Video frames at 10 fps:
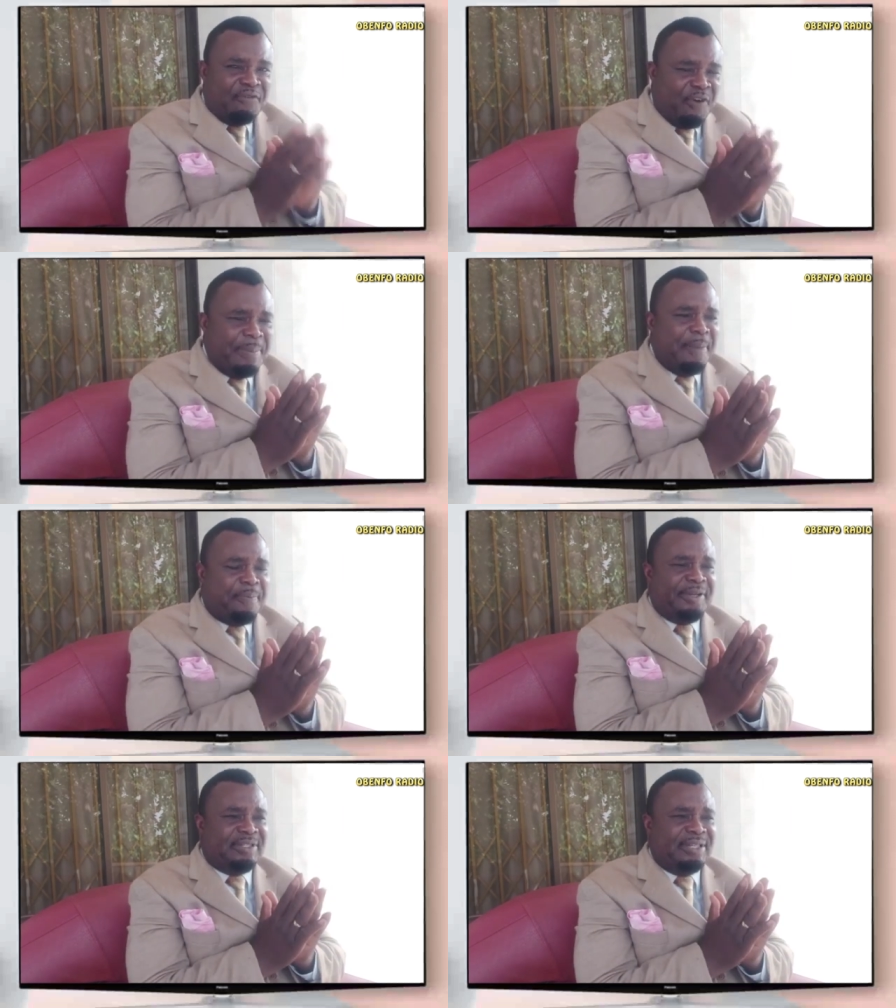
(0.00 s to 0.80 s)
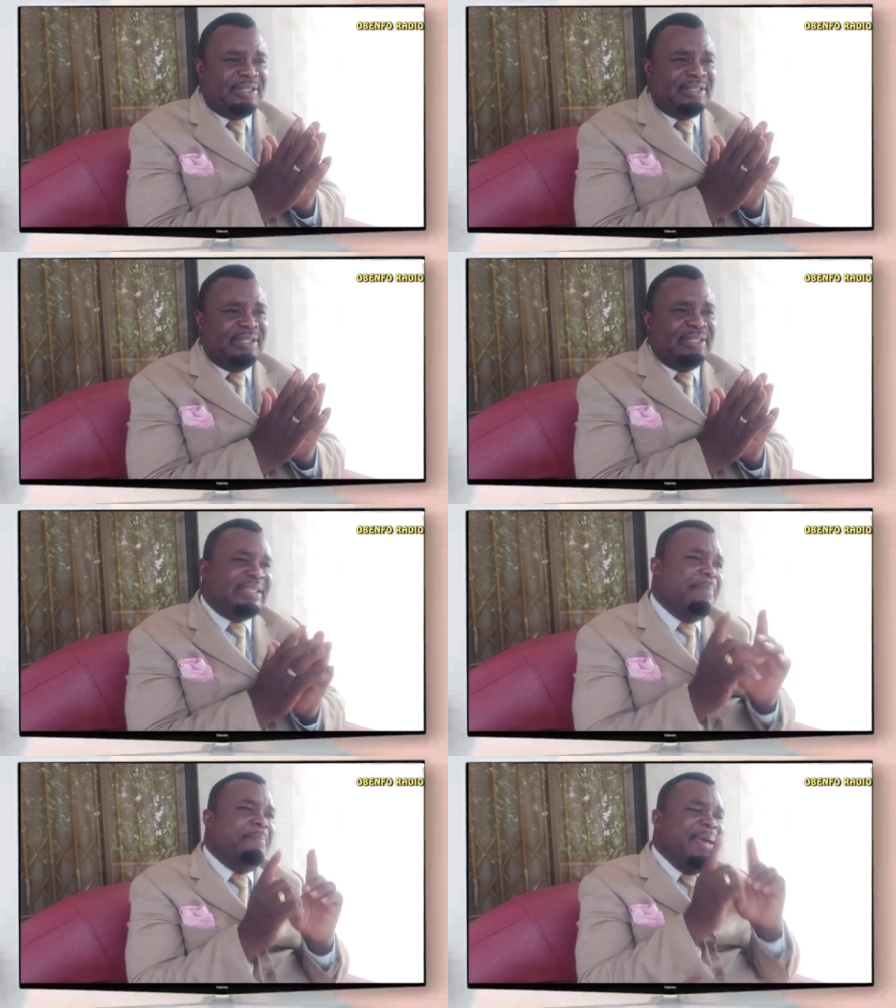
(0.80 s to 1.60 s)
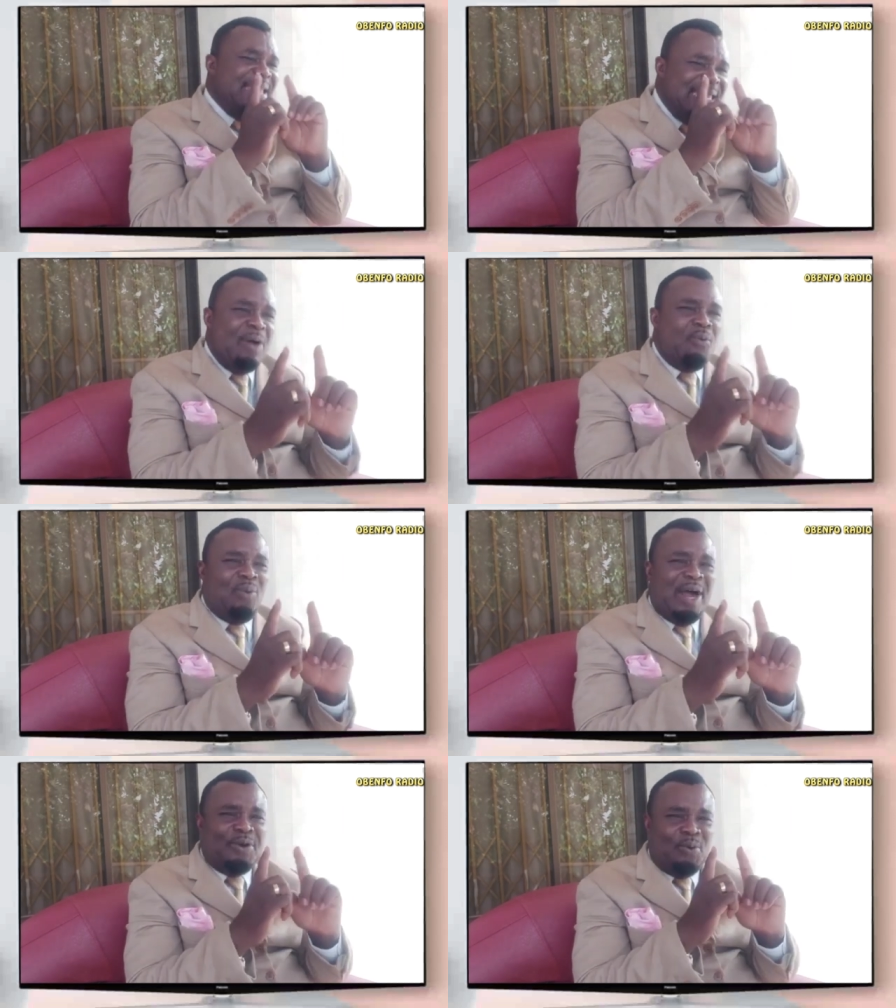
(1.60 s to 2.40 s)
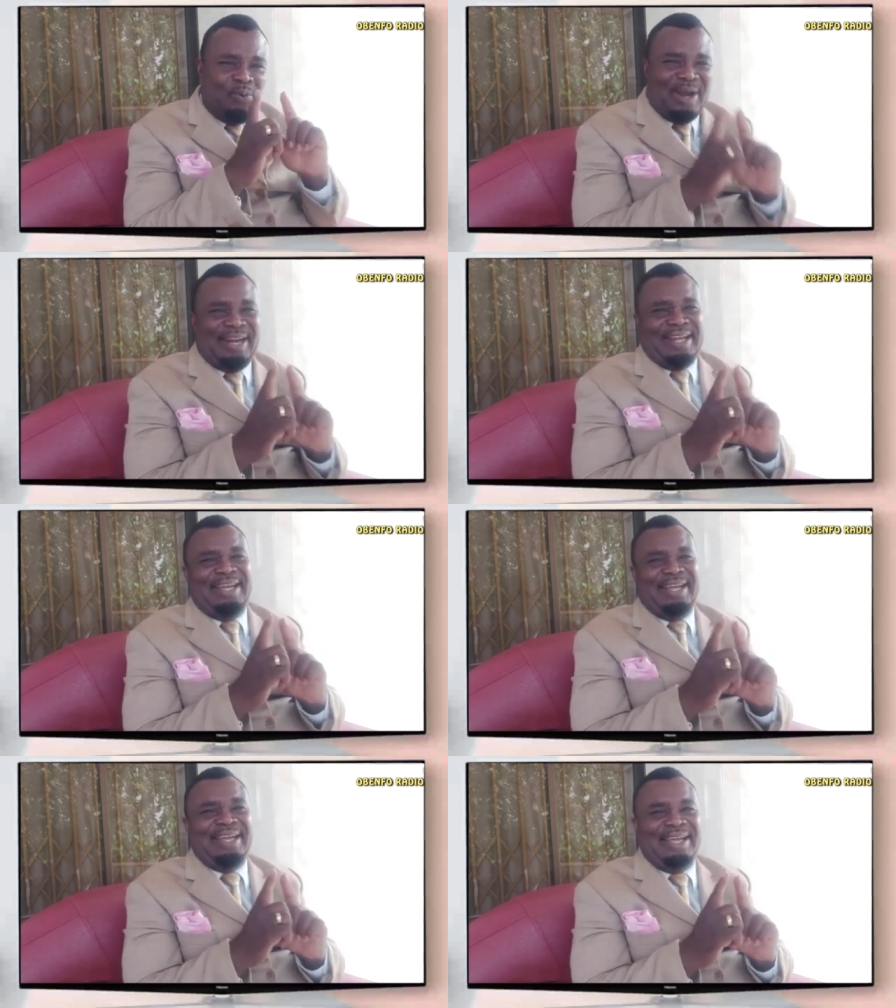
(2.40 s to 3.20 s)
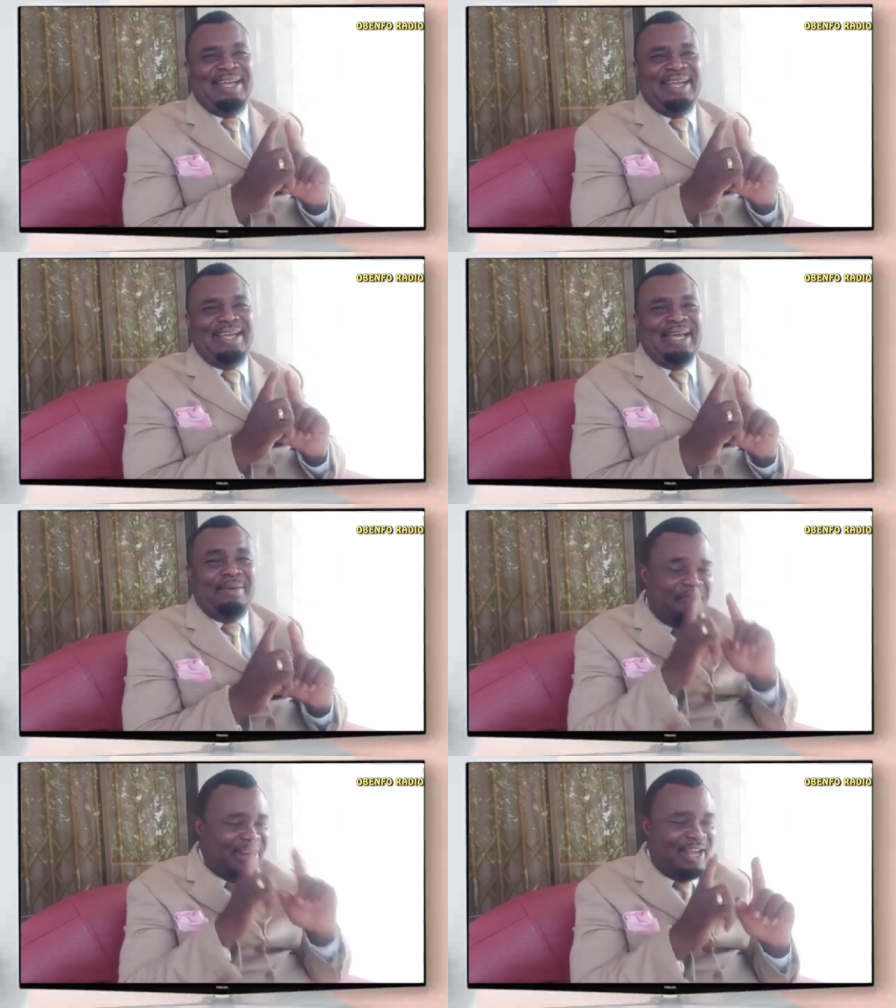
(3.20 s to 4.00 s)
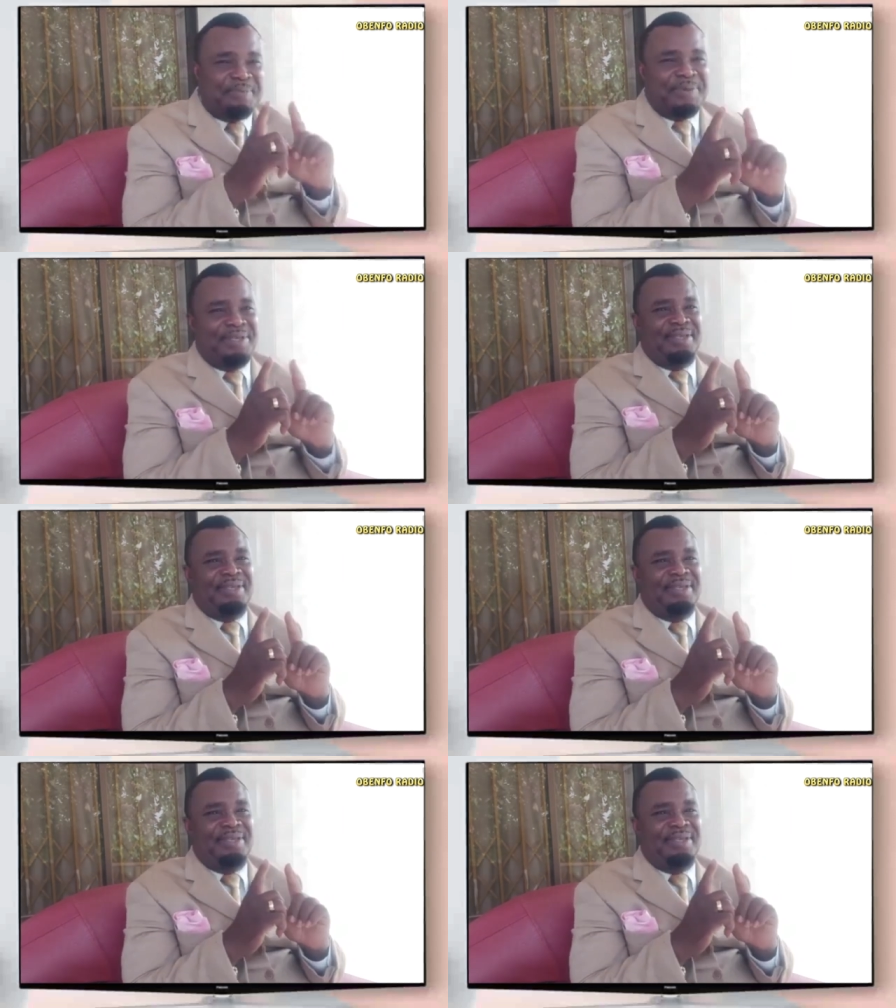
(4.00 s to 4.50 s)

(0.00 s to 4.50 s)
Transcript: Former president. Semenya 101. I'm very happy.